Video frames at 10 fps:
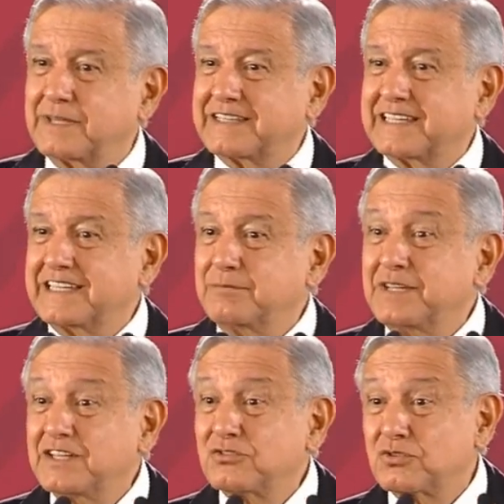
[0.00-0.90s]
And you
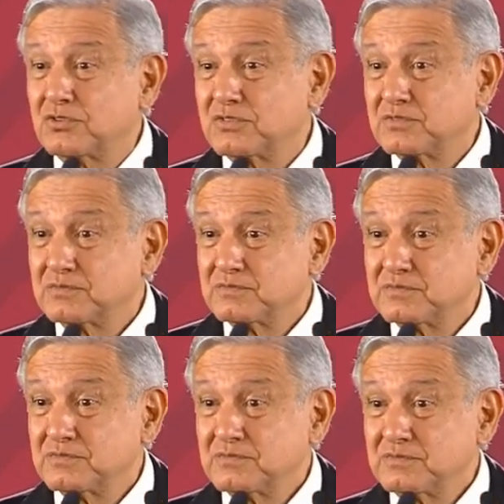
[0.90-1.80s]
have to spend money
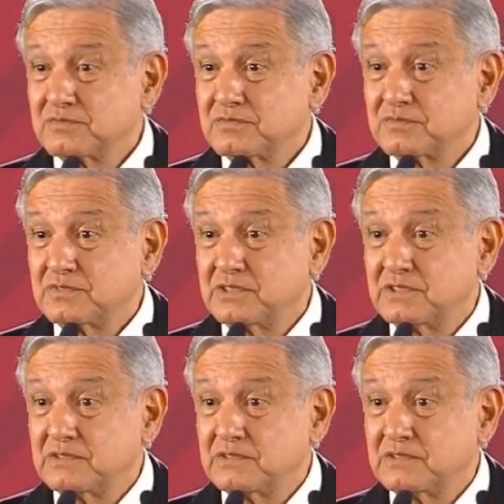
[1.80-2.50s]
on maintenance,